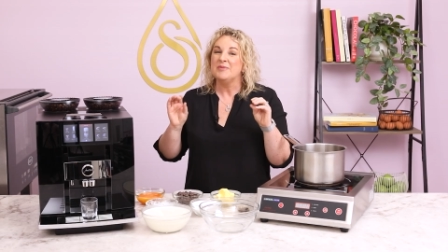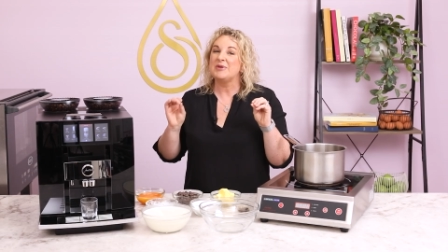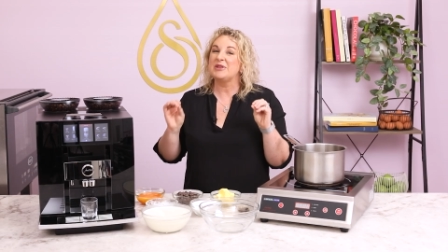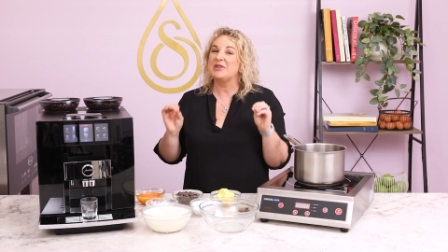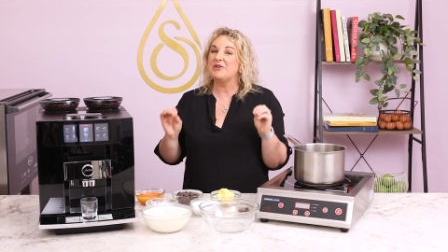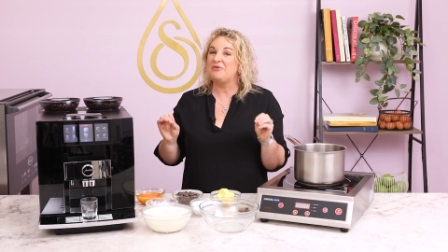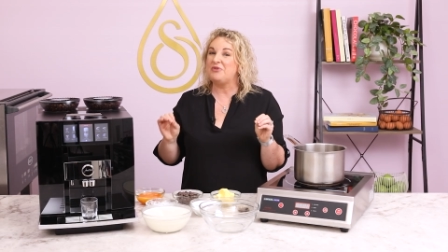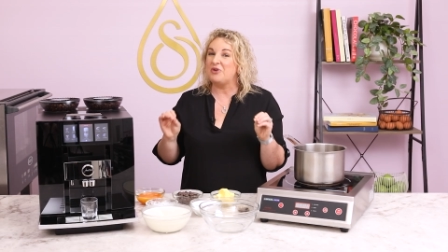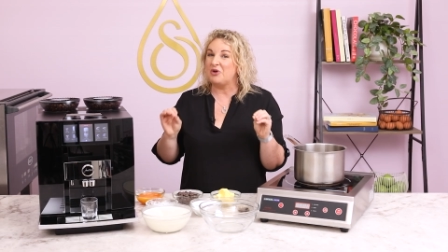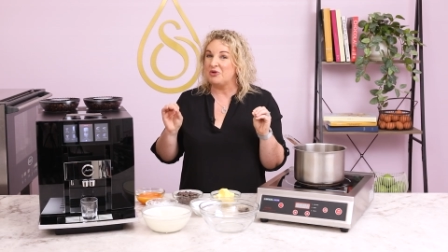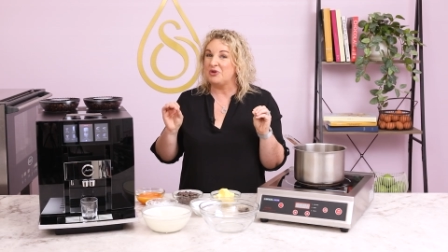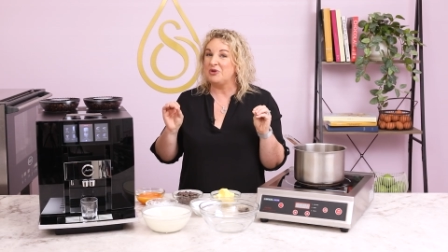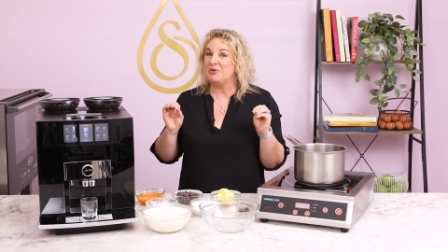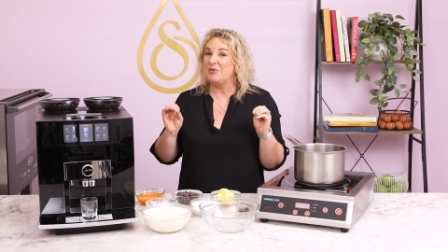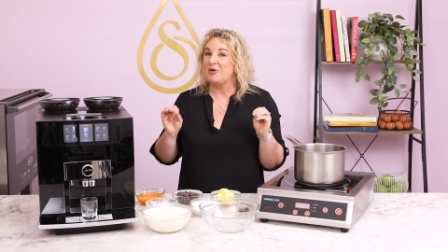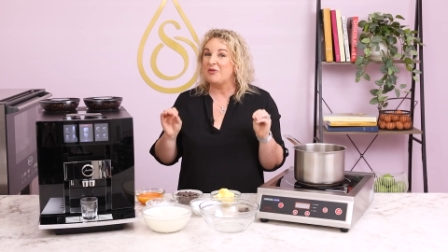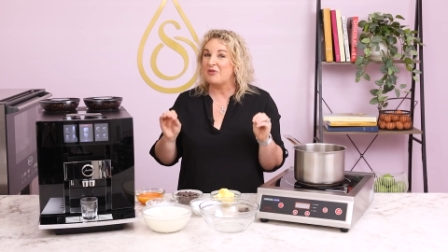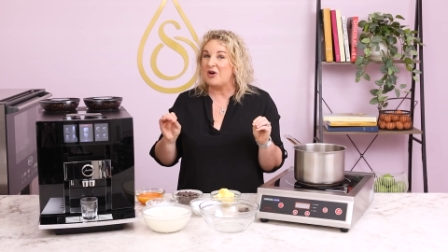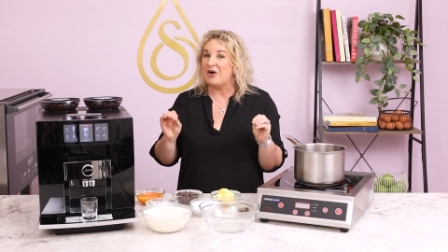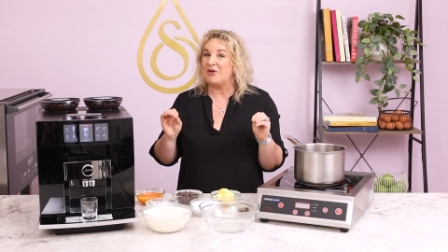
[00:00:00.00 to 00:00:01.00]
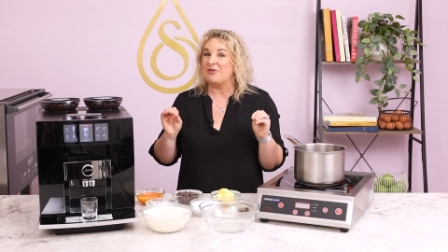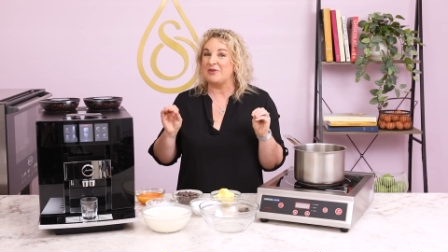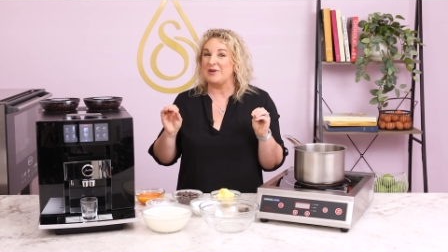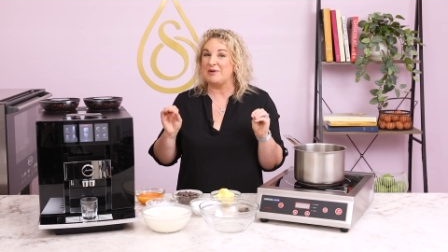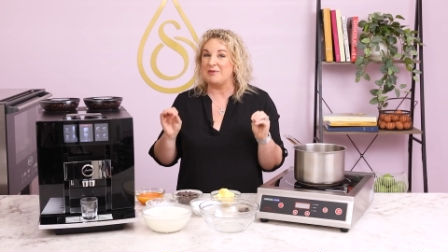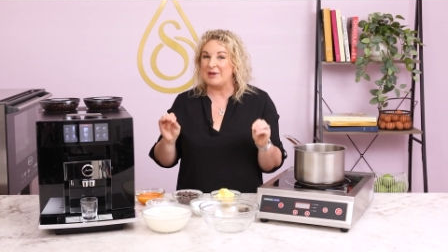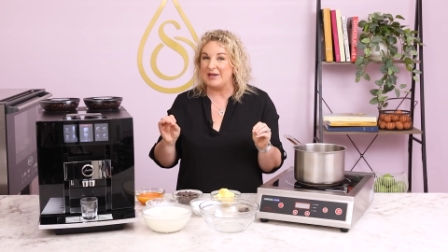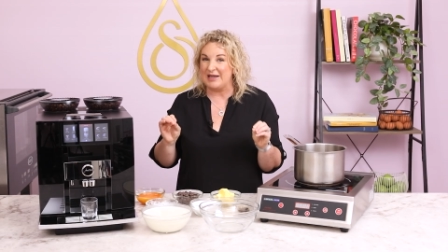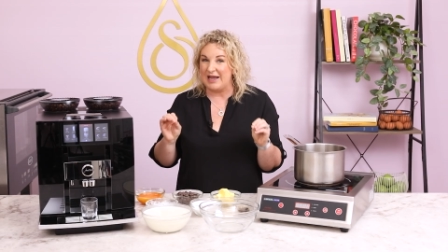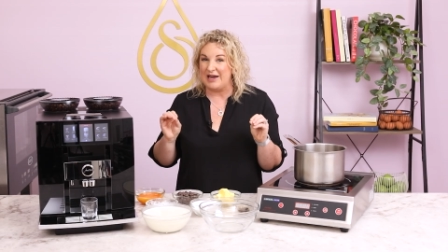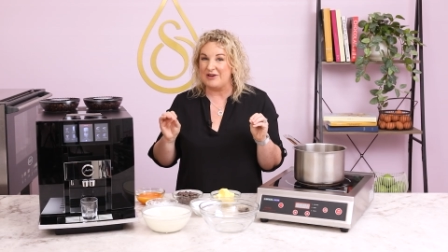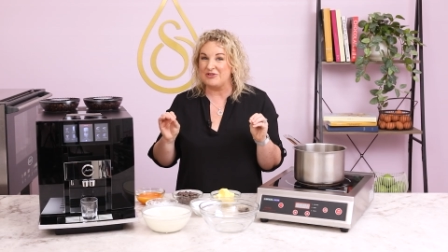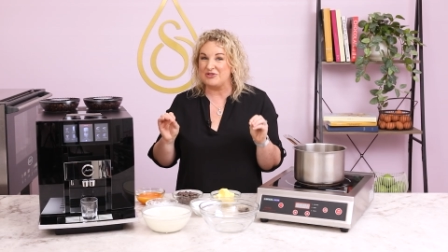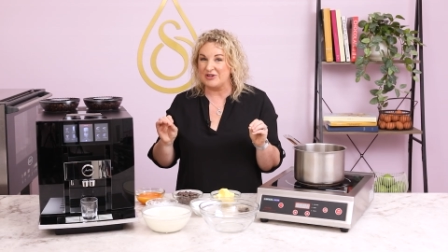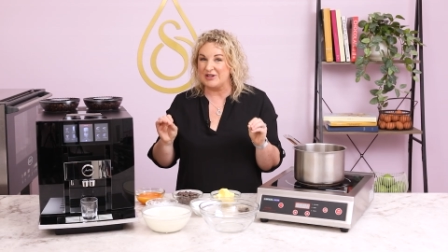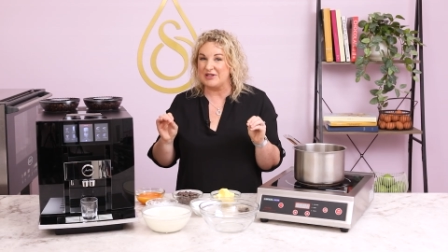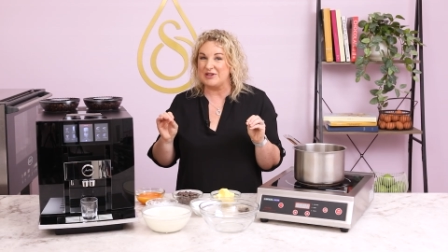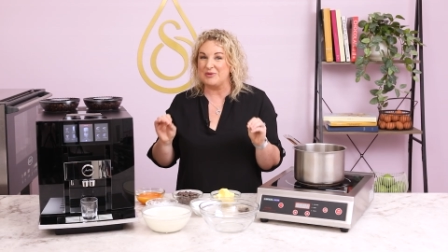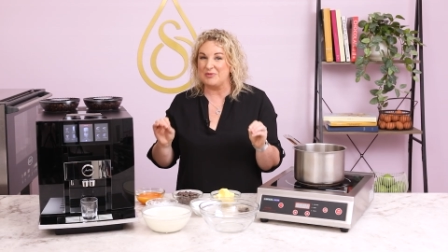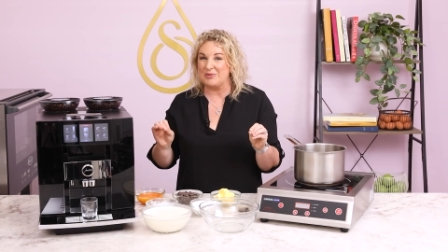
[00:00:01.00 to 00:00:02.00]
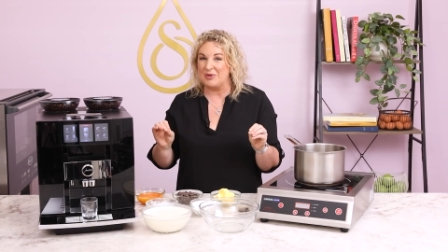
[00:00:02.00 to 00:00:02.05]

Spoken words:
but the volume of coffee we now drink at